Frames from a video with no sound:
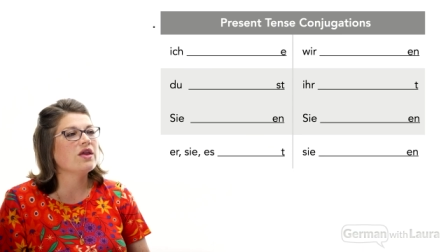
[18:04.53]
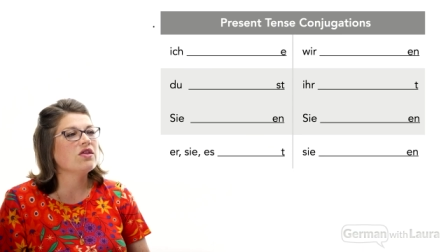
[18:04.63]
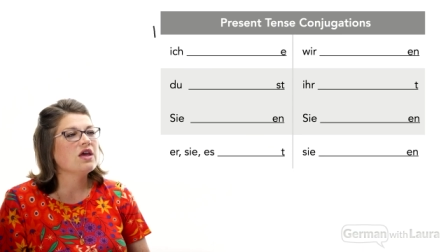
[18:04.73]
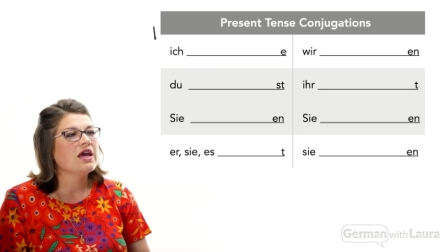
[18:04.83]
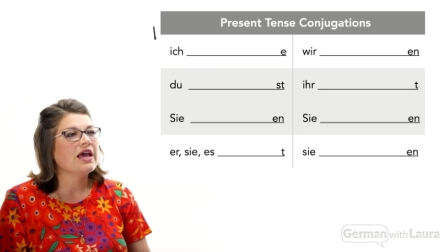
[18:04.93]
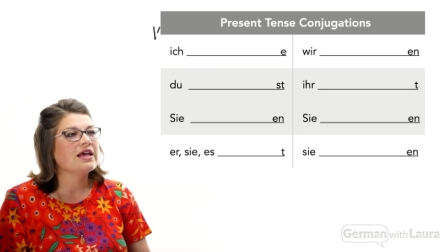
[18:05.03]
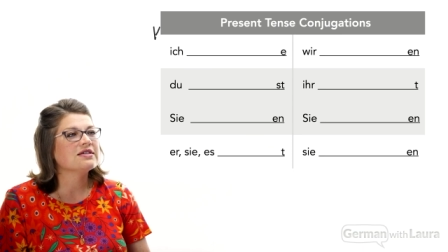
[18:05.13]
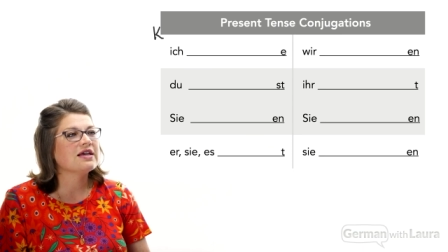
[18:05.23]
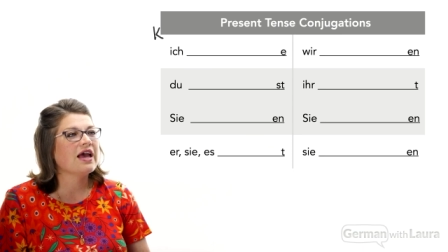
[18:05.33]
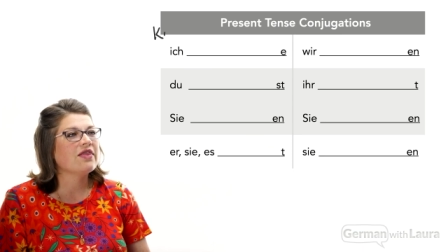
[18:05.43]
with
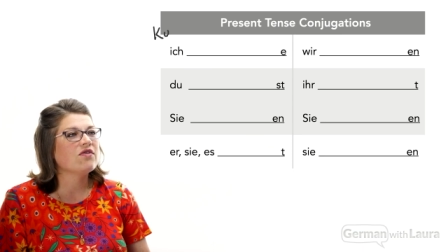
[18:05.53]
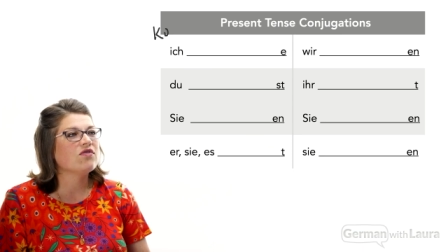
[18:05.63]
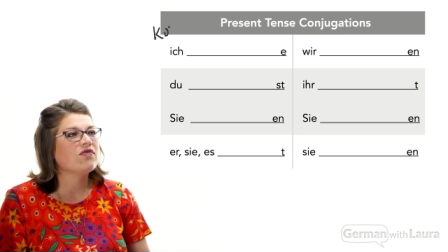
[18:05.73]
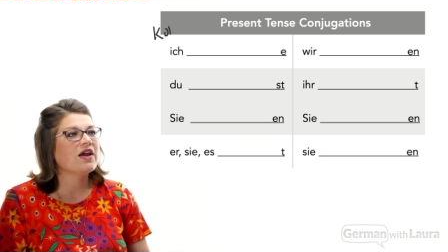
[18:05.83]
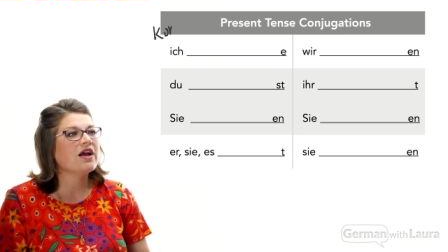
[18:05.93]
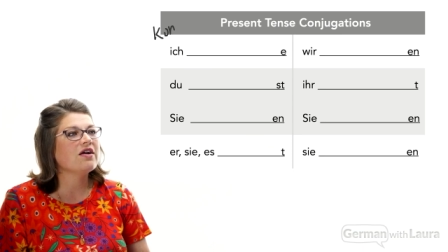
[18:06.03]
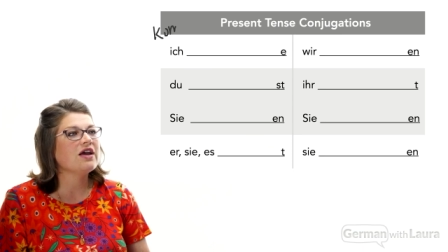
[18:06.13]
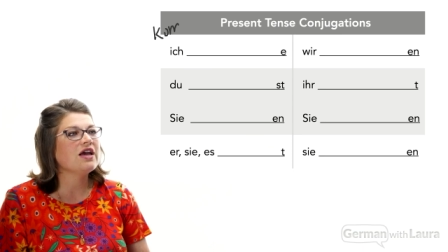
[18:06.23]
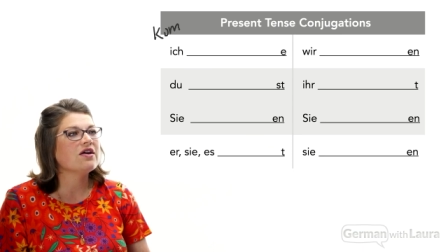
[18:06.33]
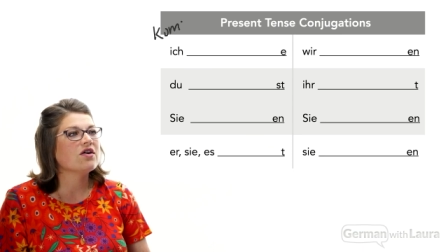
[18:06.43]
is again the
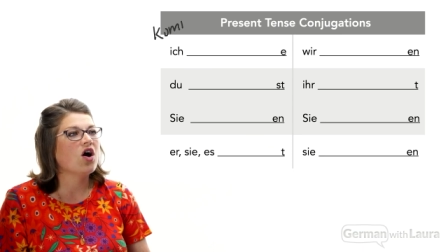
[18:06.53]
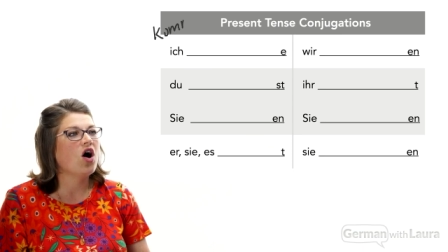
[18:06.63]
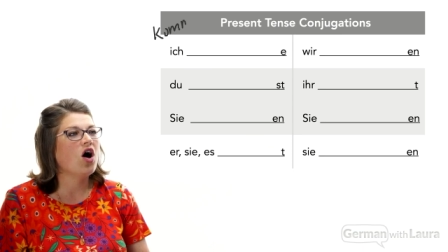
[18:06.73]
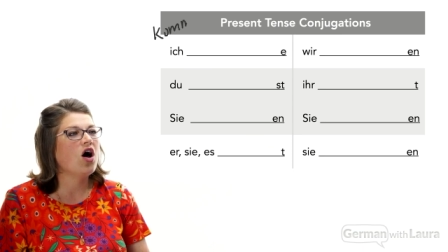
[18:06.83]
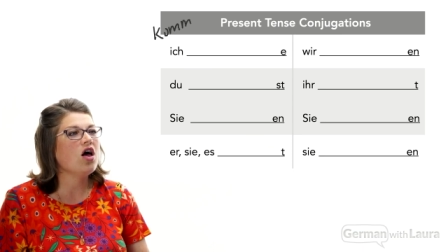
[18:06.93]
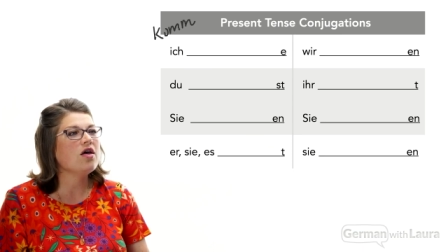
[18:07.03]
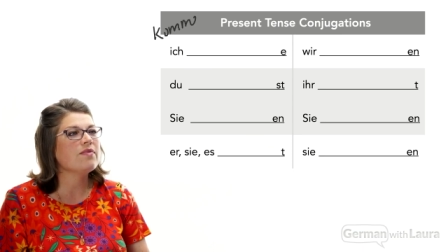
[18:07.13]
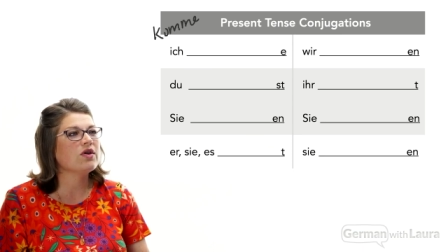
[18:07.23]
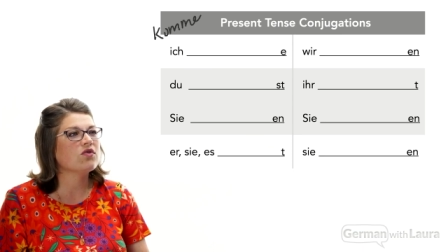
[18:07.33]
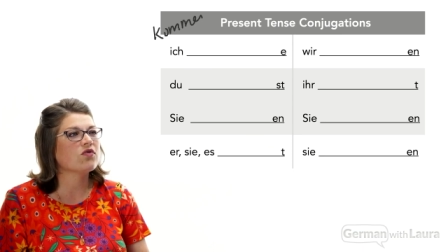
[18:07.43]
very
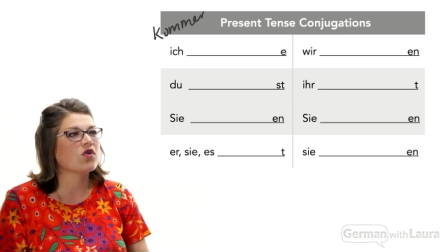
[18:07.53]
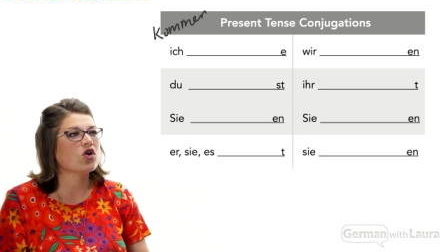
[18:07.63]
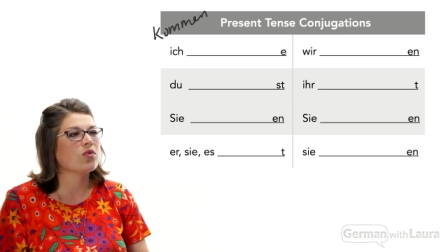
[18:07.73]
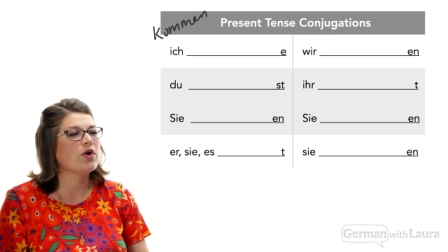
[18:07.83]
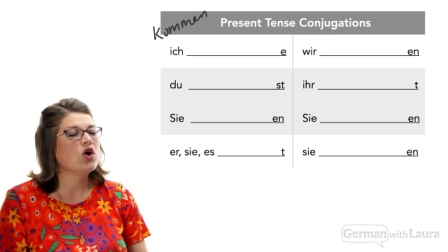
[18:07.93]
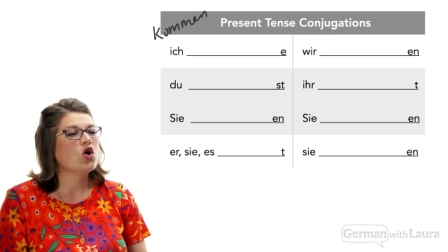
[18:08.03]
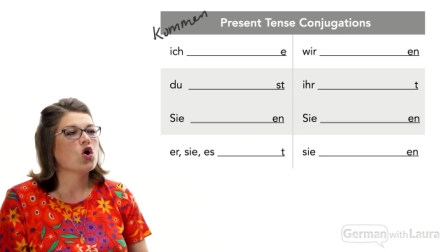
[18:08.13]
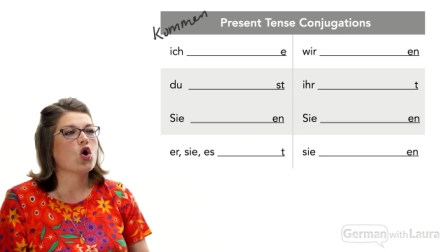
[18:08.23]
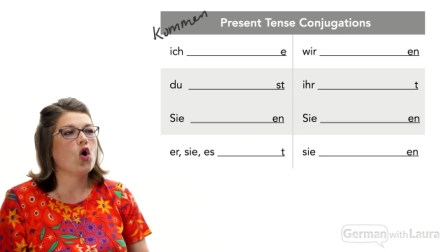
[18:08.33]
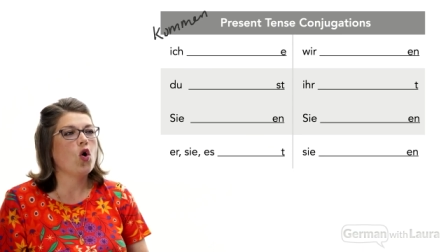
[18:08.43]
common verb
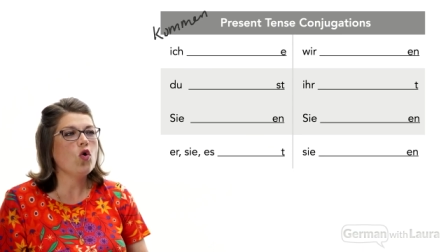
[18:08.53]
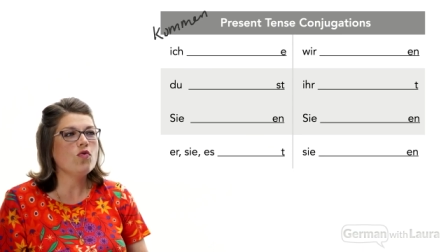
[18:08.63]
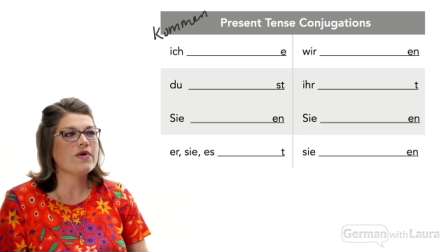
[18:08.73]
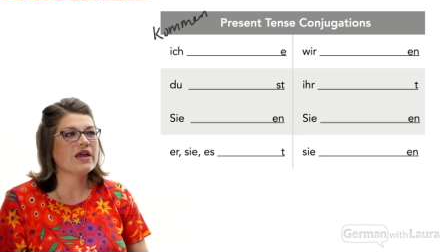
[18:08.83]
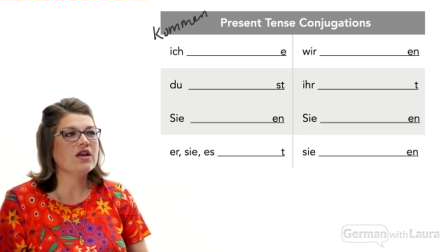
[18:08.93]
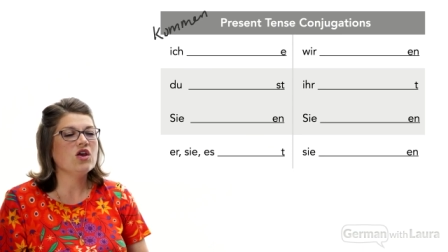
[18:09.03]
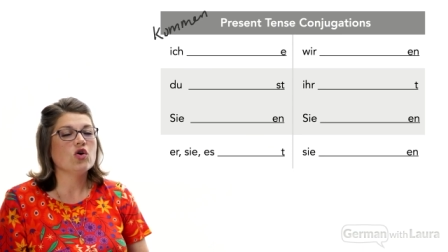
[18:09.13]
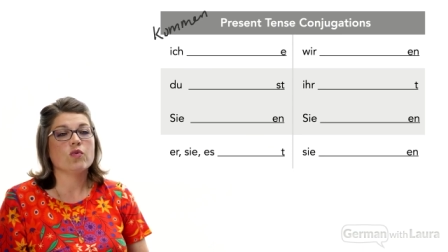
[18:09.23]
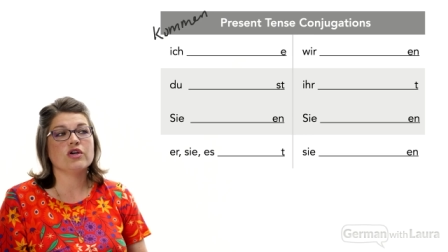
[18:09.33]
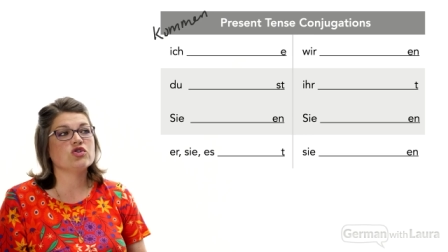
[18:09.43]
kommen,
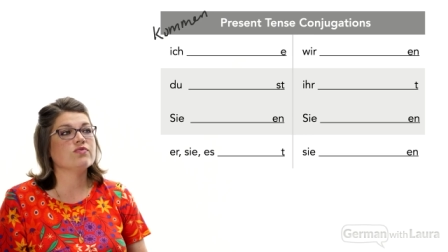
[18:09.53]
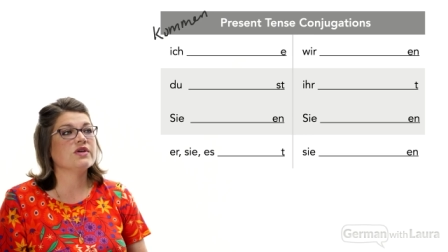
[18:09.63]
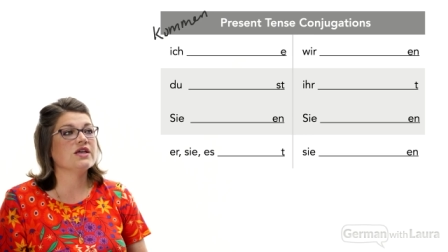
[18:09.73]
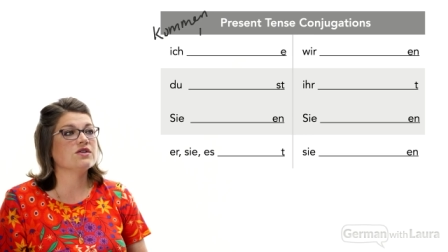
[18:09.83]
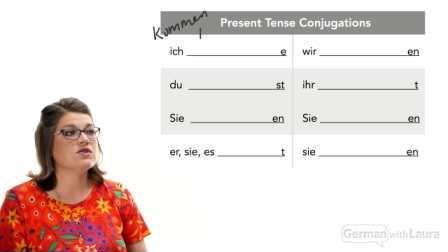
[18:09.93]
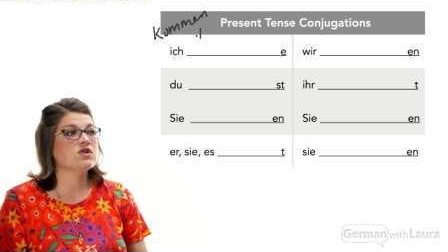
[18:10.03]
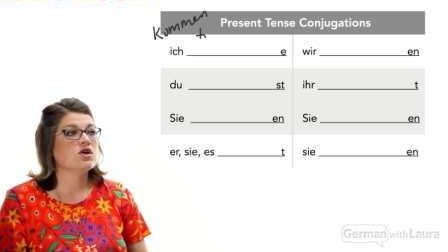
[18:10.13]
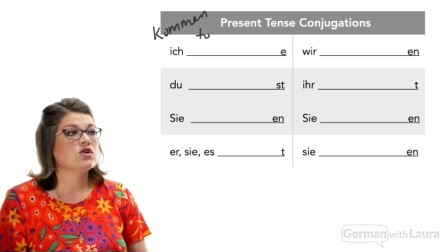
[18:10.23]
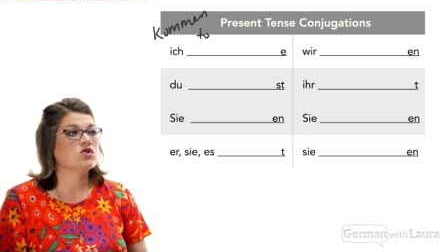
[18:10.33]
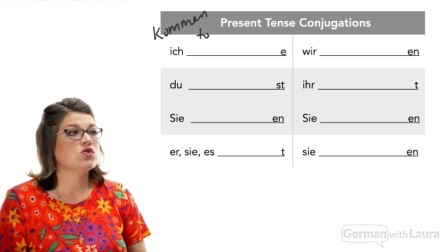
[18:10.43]
which means
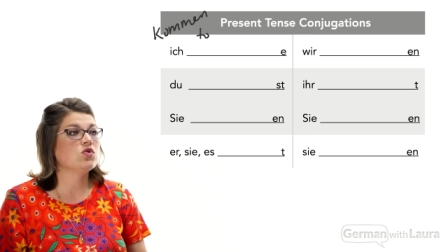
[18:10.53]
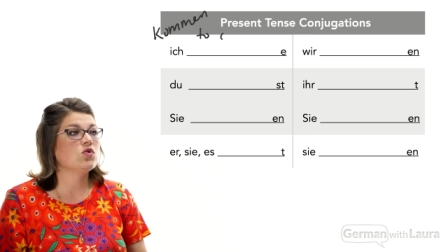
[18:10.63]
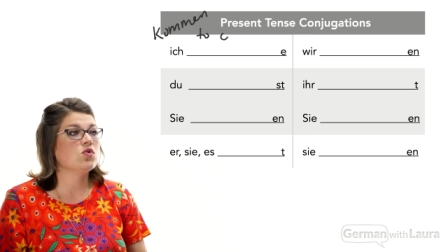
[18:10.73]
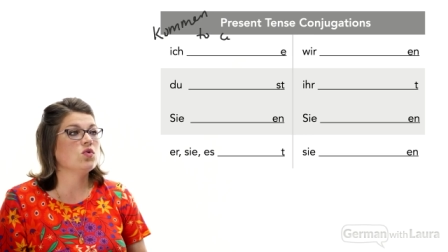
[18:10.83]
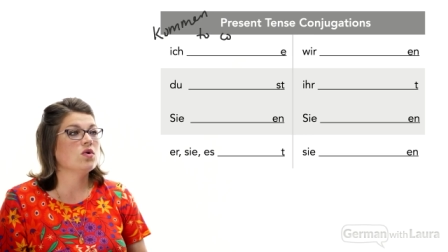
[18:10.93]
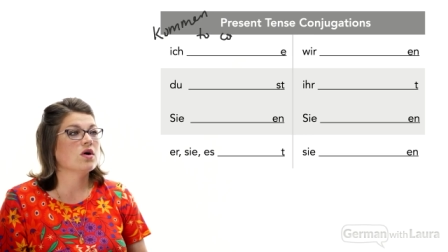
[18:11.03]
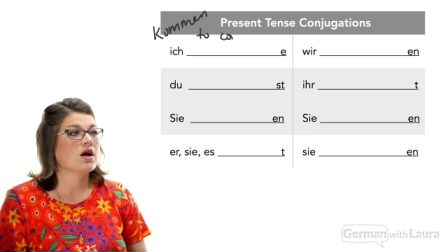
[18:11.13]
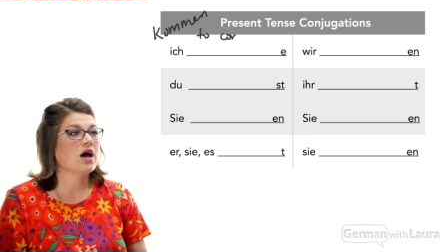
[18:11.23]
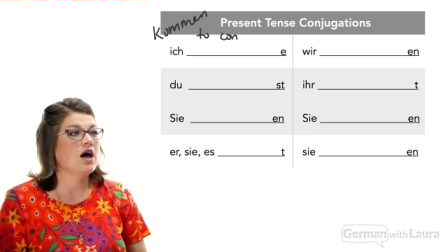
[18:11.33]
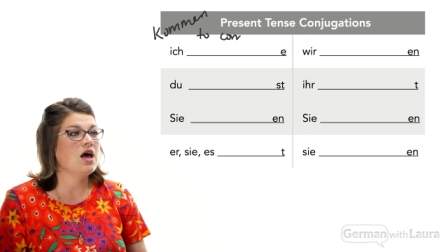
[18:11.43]
to
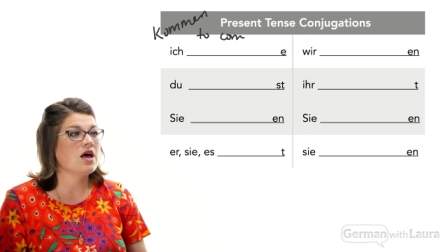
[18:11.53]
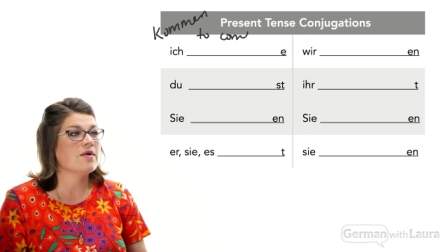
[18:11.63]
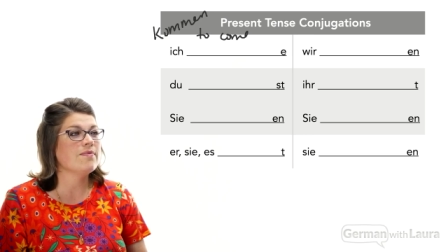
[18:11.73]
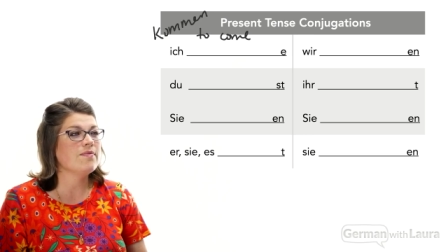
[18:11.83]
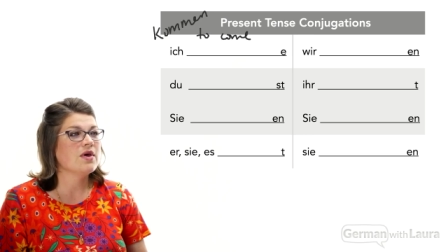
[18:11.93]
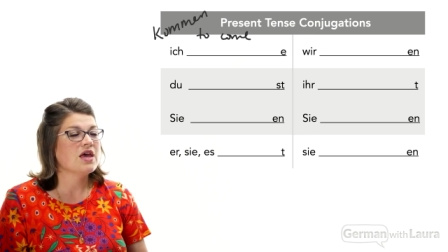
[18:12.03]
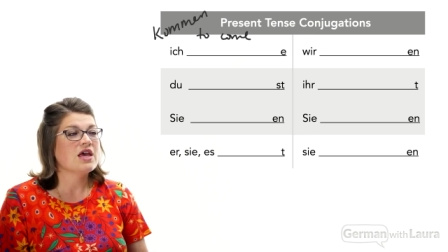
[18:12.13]
come.